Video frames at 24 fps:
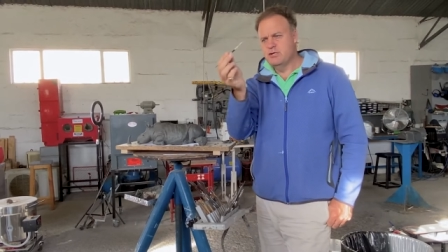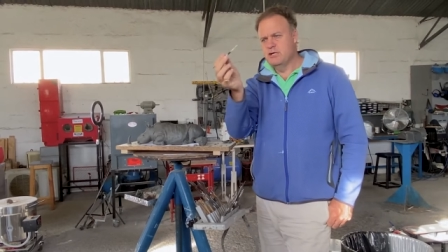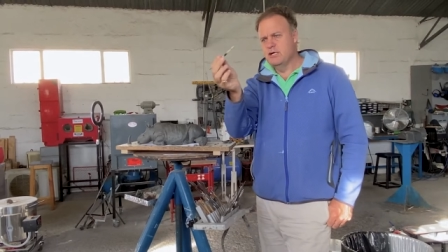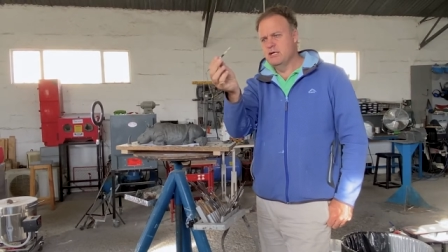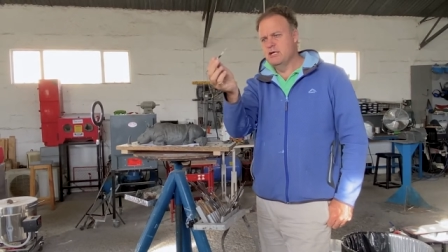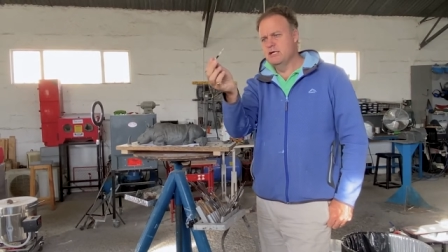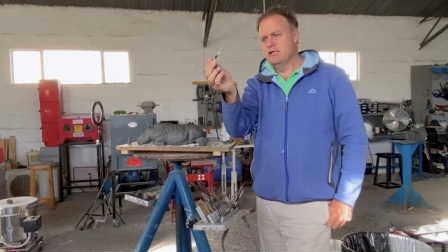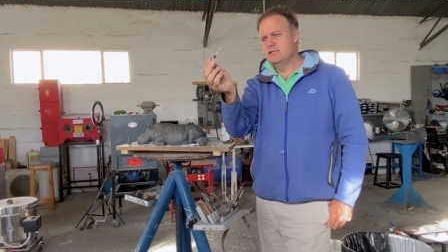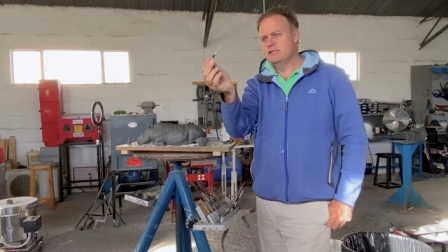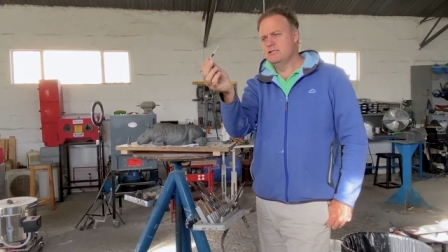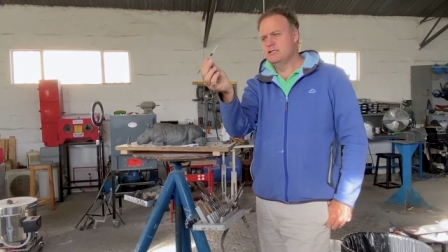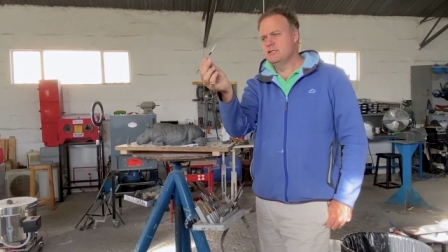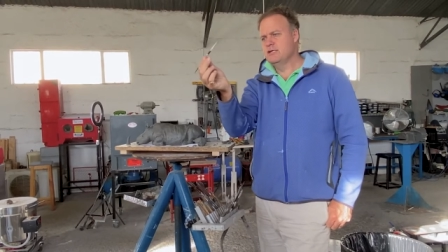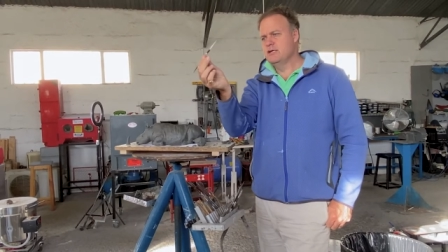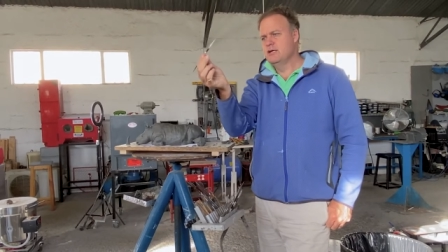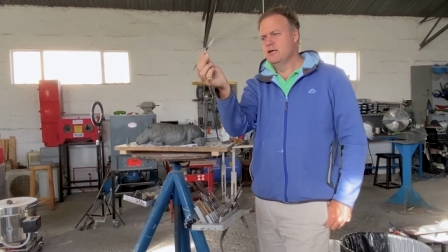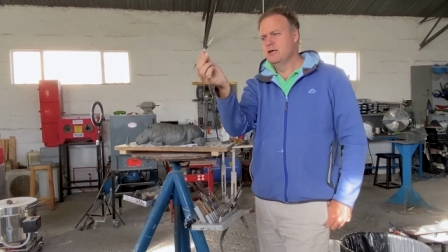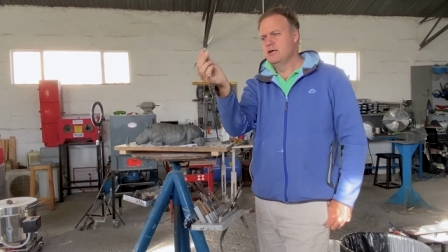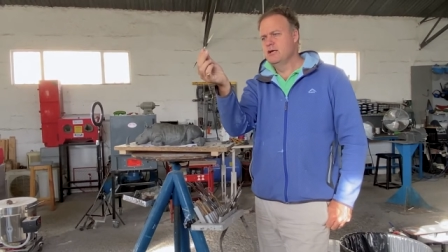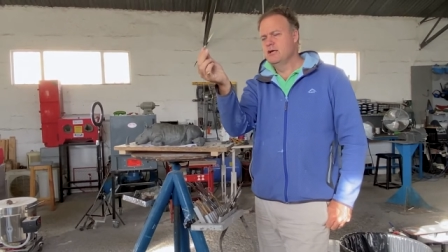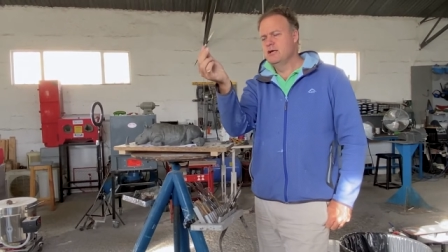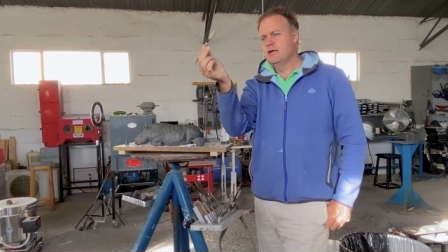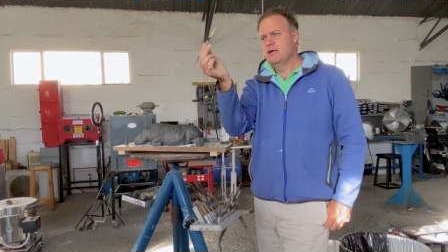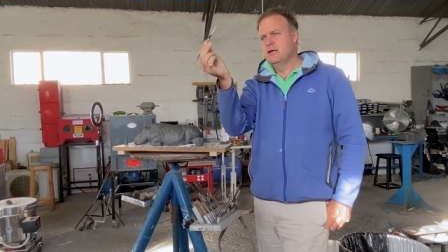is
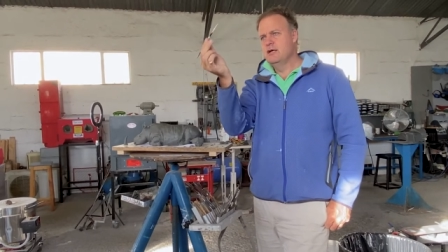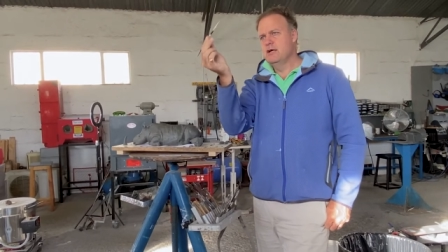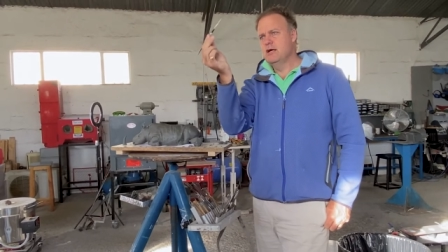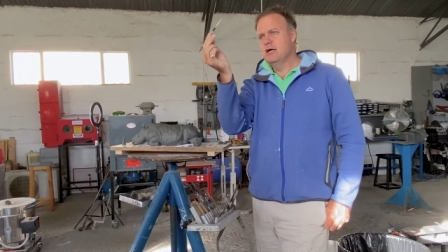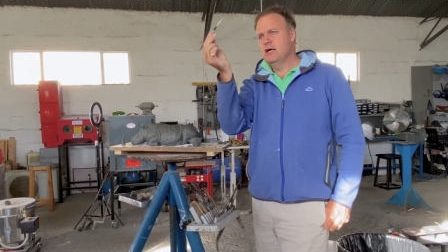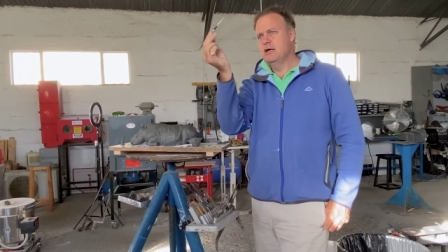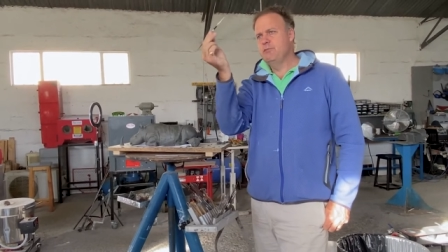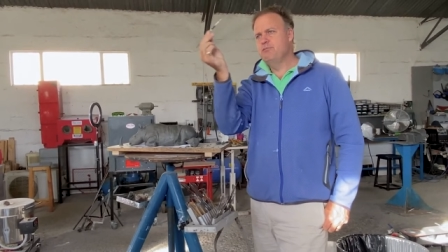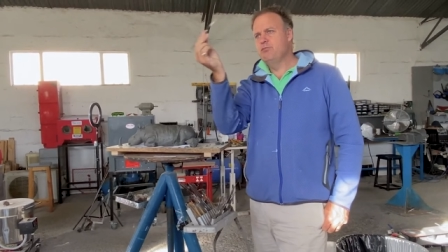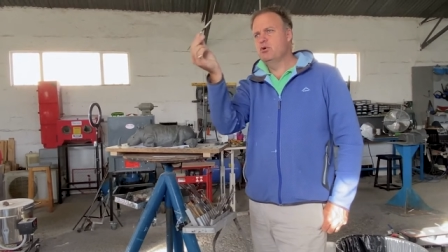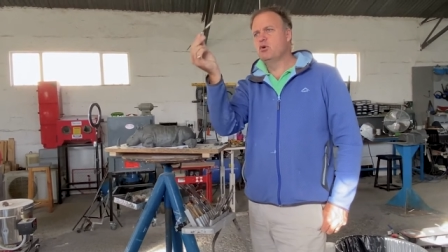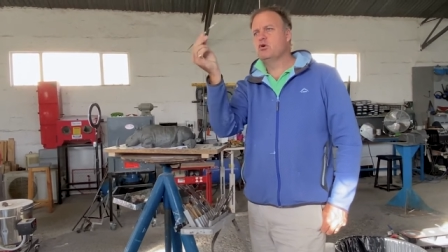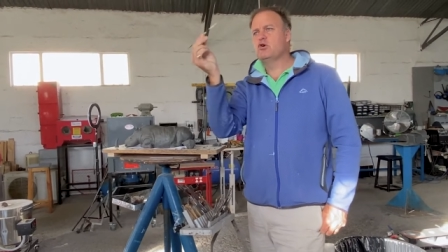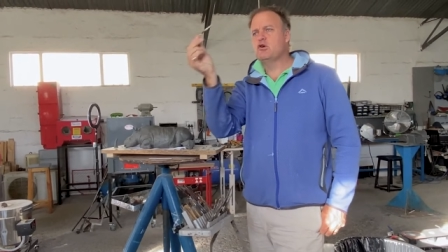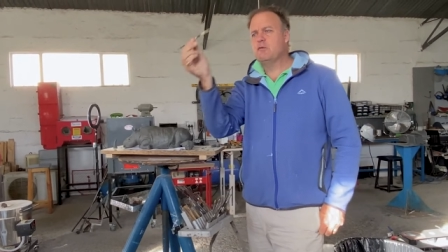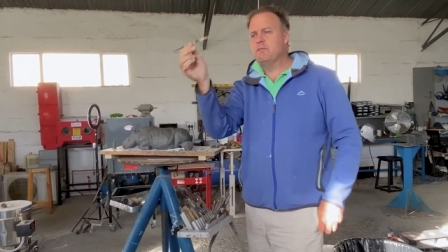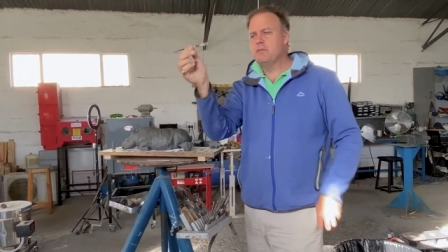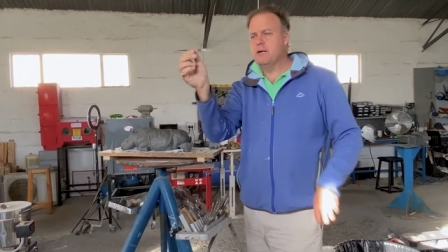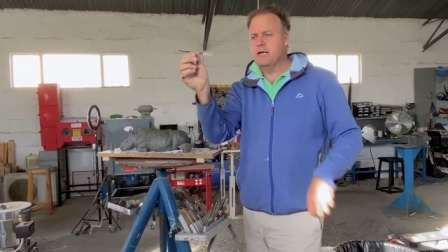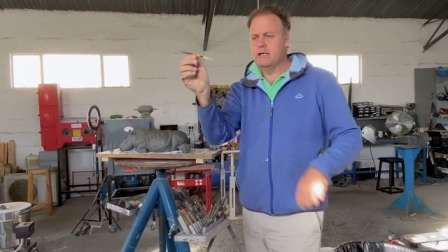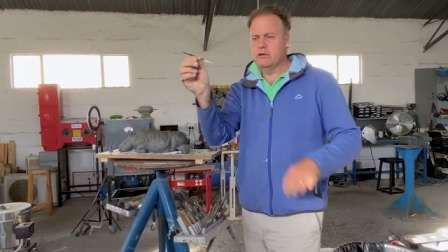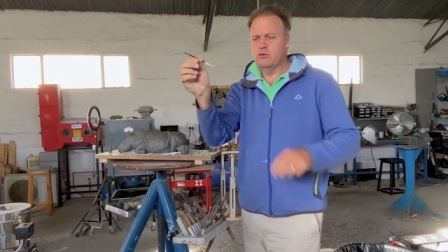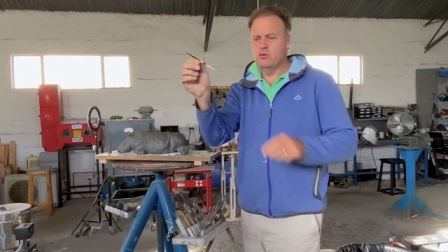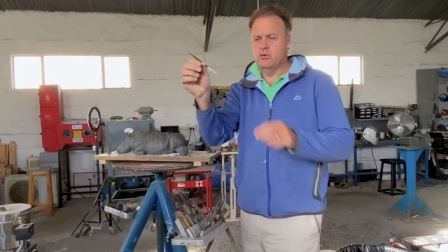a
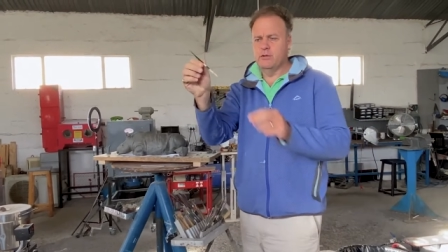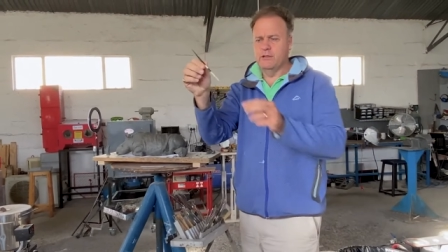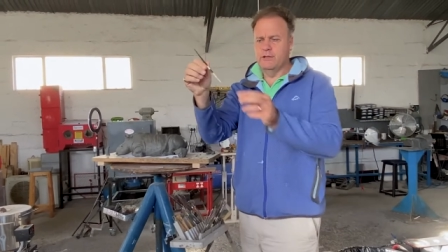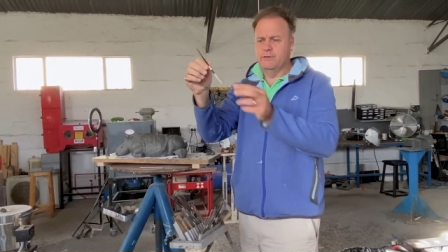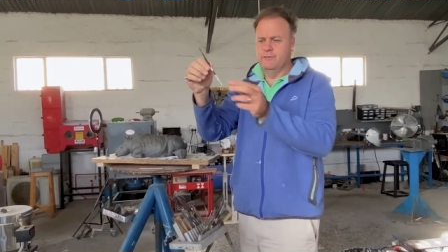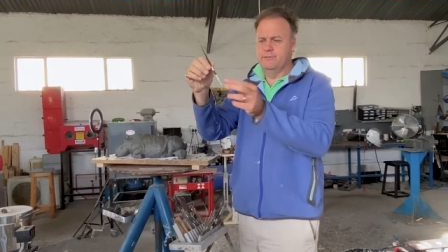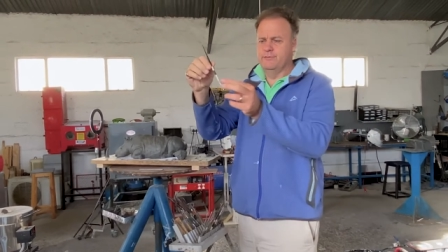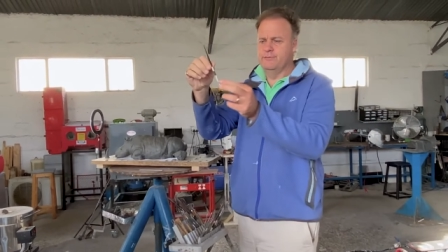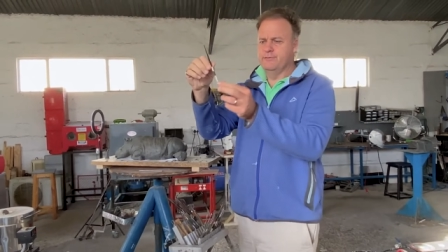porcupine quill.